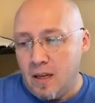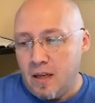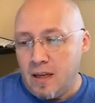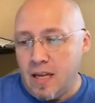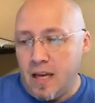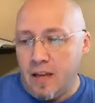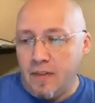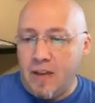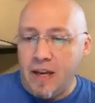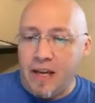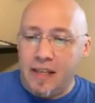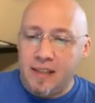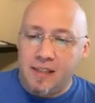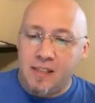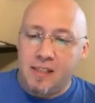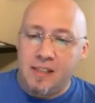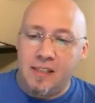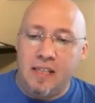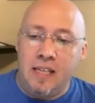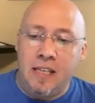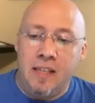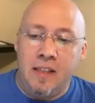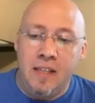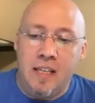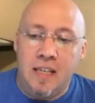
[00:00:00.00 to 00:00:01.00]
Now,
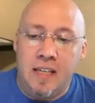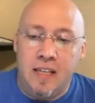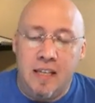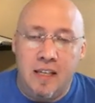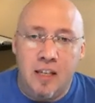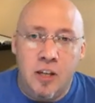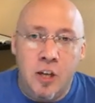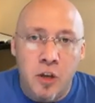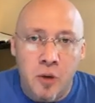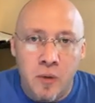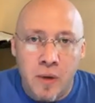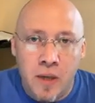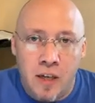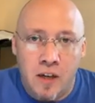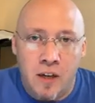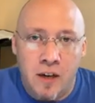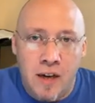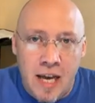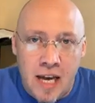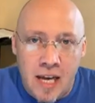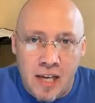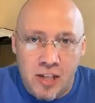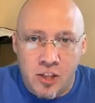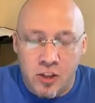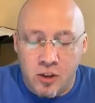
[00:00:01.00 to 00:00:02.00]
that's in the New
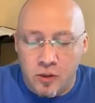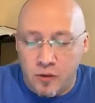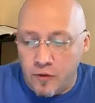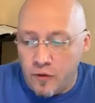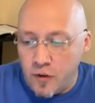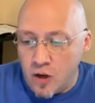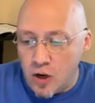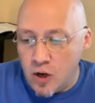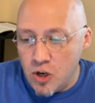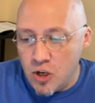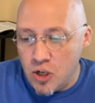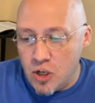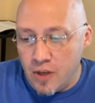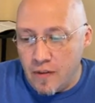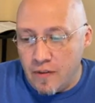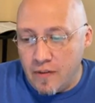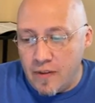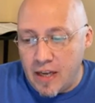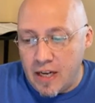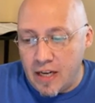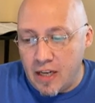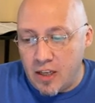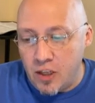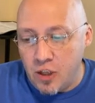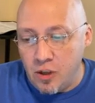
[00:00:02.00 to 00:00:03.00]
International Version
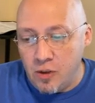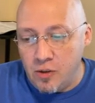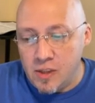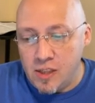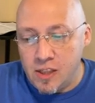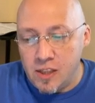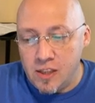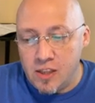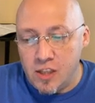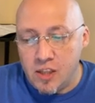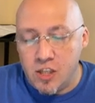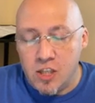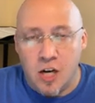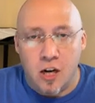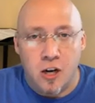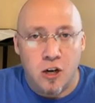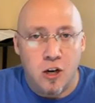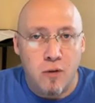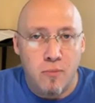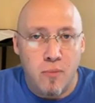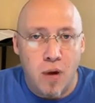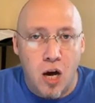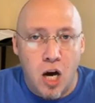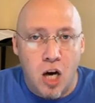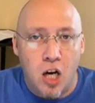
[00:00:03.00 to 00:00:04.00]
that it uses the
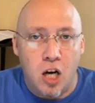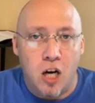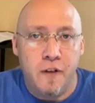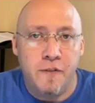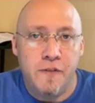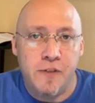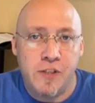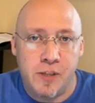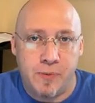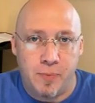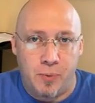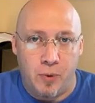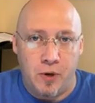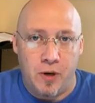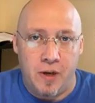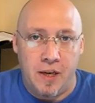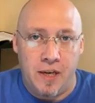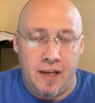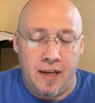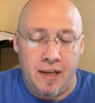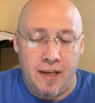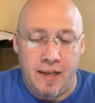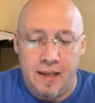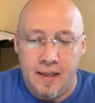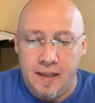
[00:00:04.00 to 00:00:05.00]
term
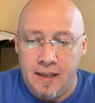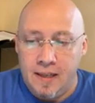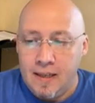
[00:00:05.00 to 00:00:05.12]
offspring.